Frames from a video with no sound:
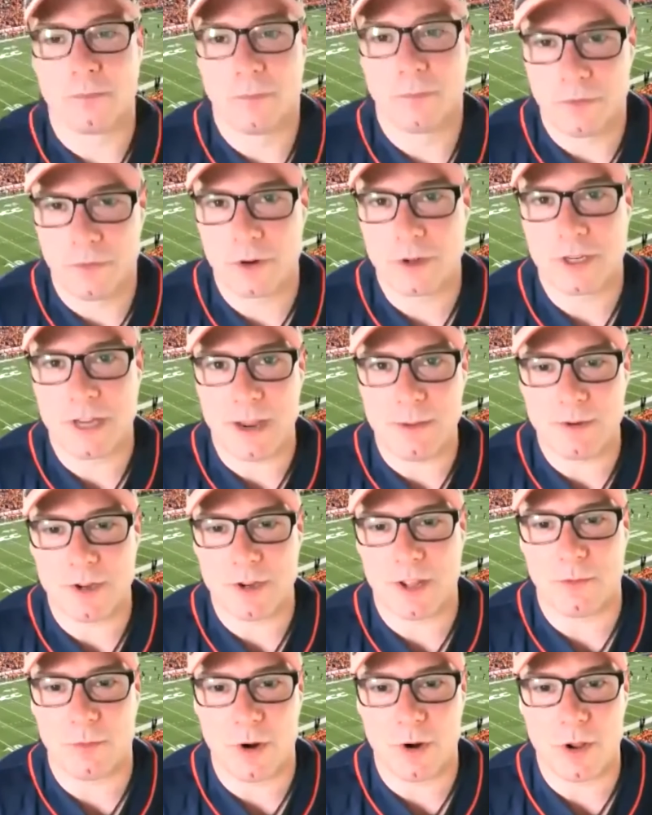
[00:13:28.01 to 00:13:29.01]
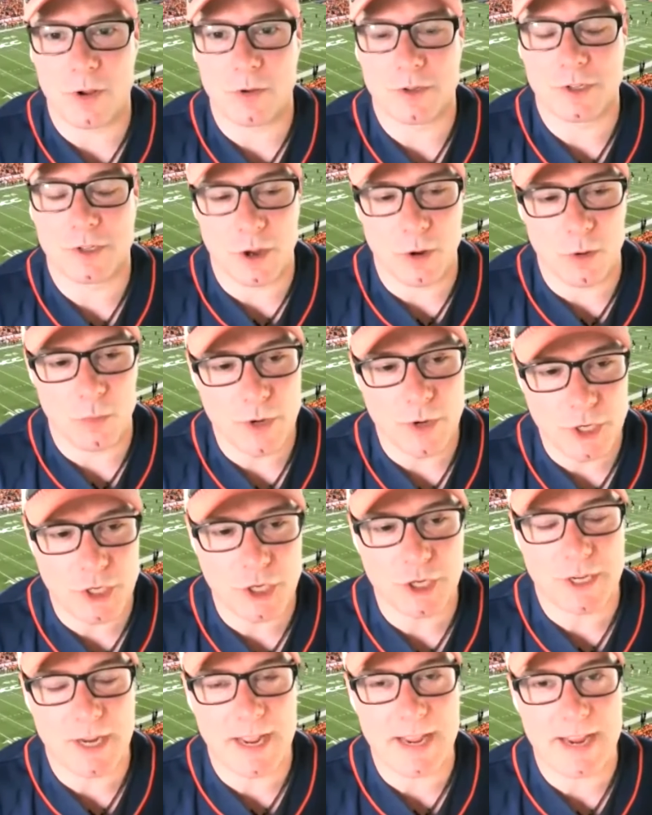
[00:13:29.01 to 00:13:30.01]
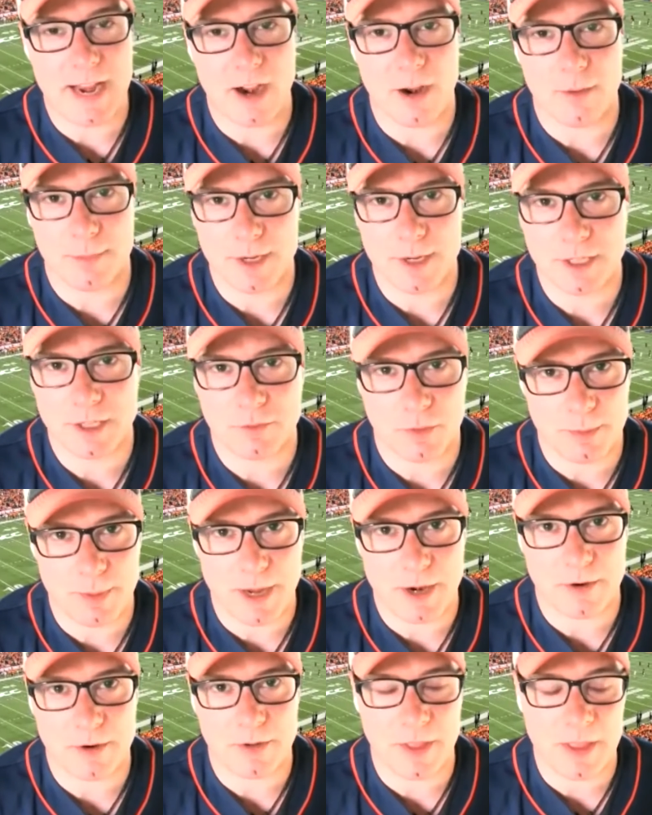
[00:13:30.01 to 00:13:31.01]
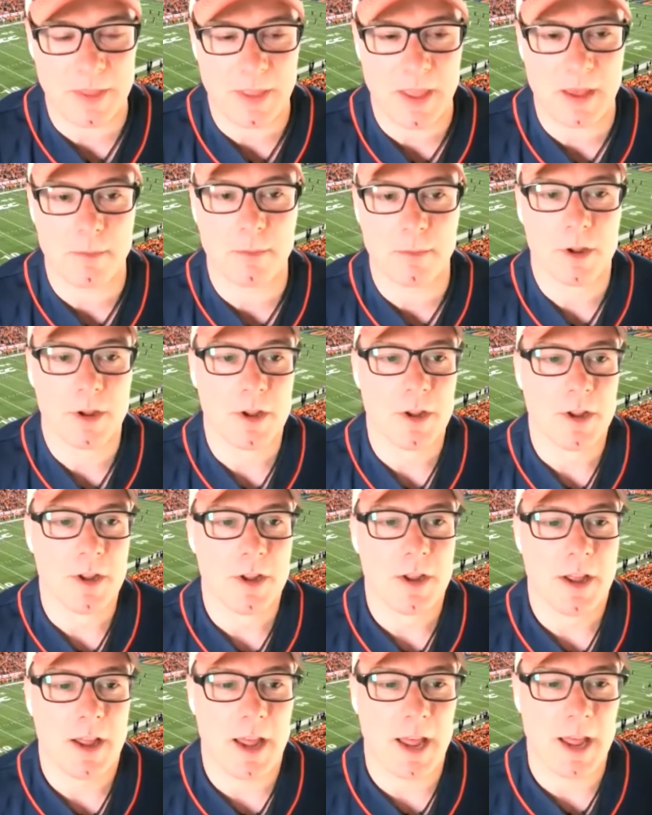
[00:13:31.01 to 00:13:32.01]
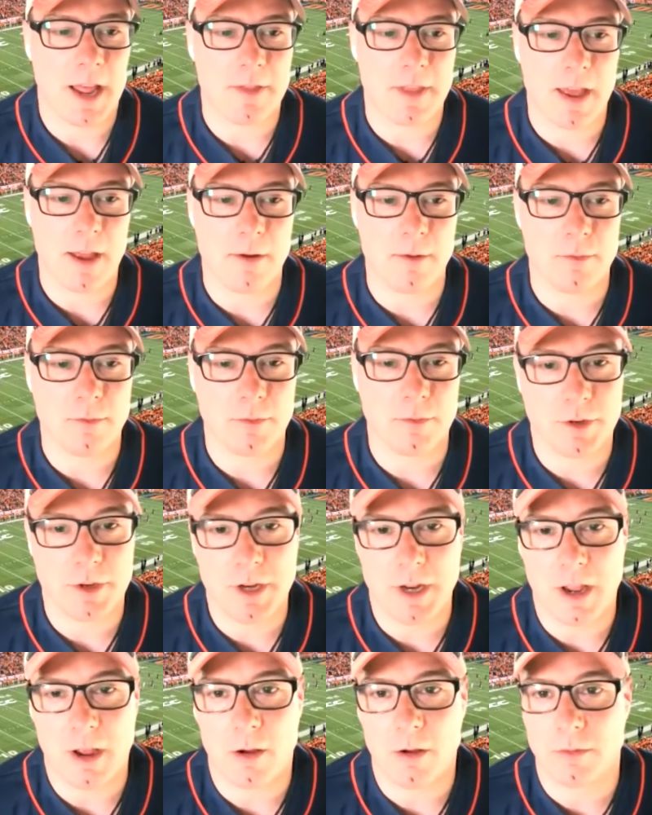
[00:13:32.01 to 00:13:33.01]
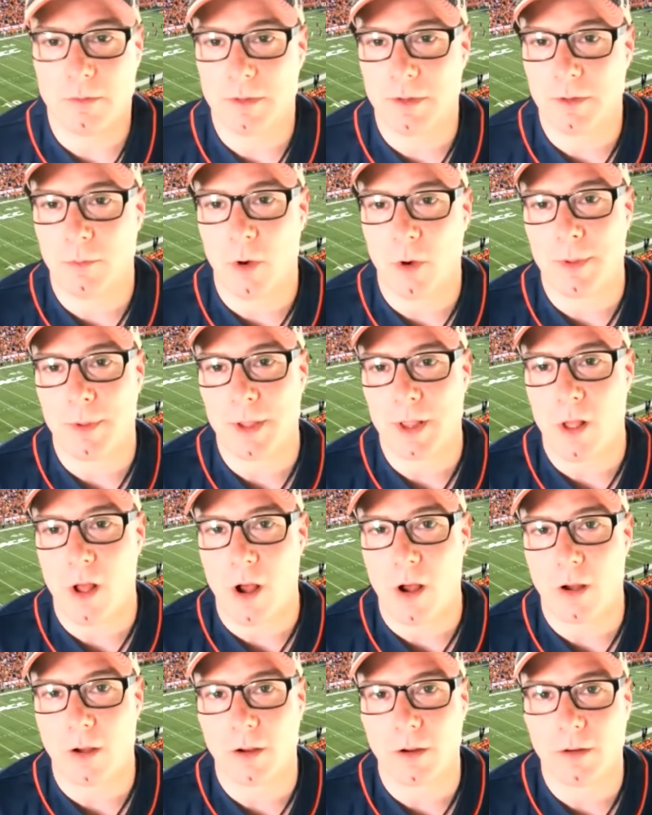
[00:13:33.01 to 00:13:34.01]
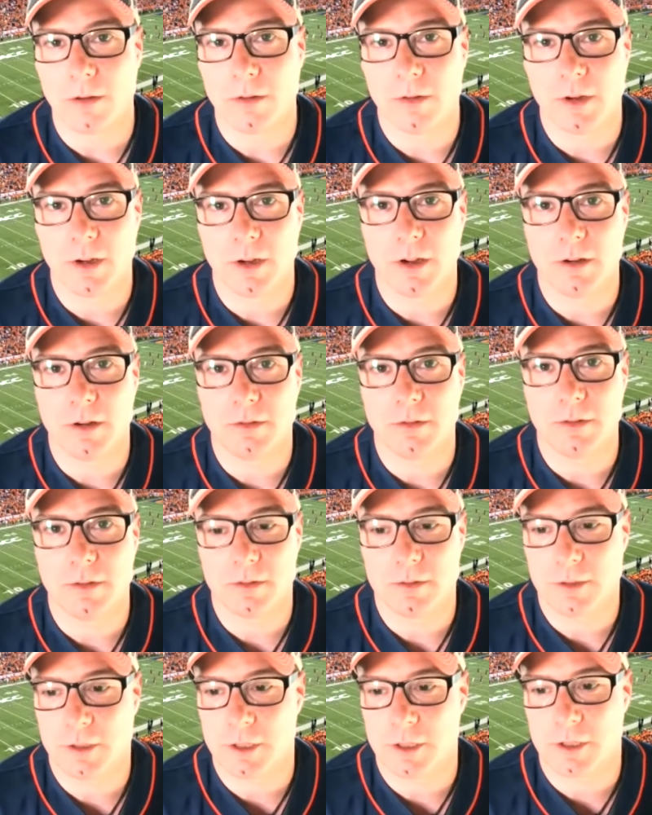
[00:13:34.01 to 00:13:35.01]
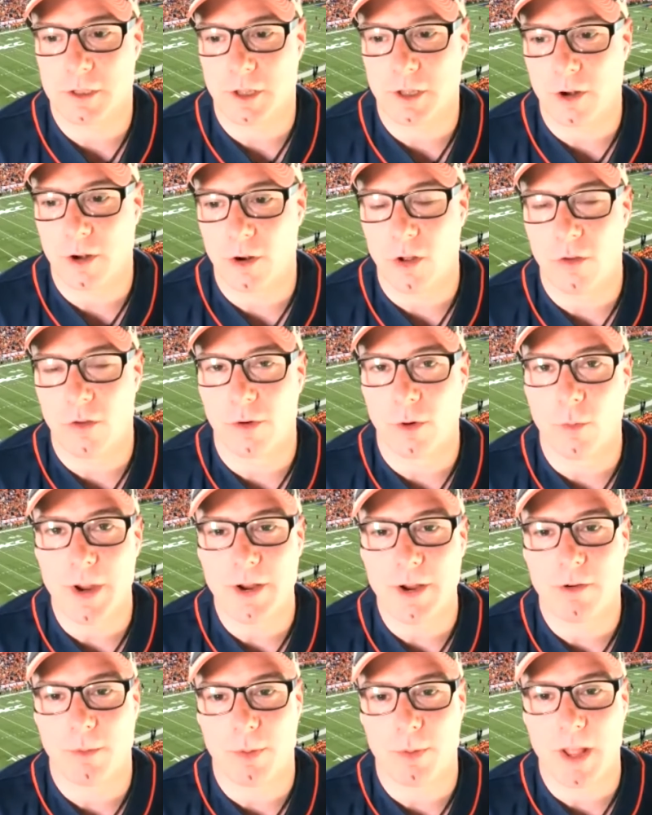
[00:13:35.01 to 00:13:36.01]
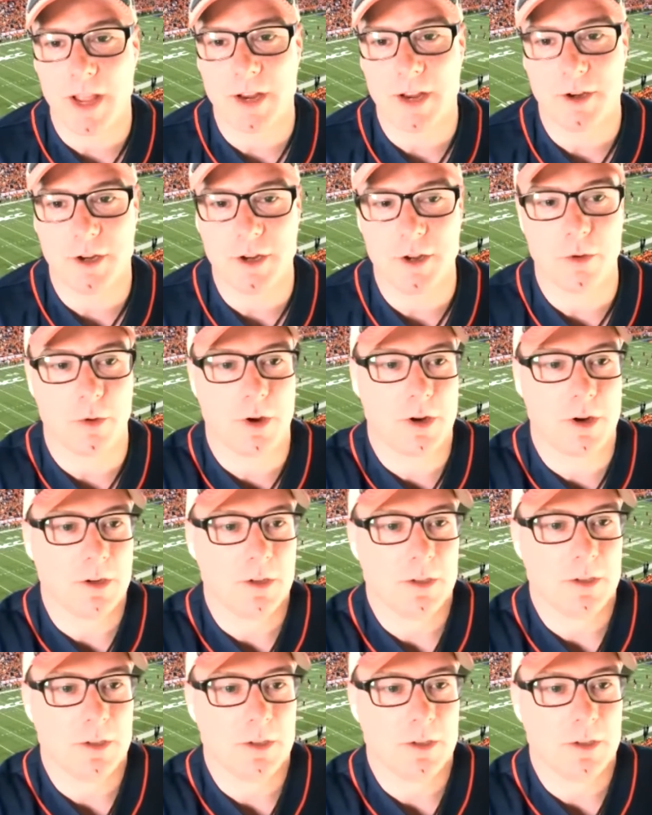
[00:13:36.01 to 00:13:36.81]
The first game was on the road, so we should take care of business. We're better than them. And then it won't be long. Just a little over a week. We're playing Duke.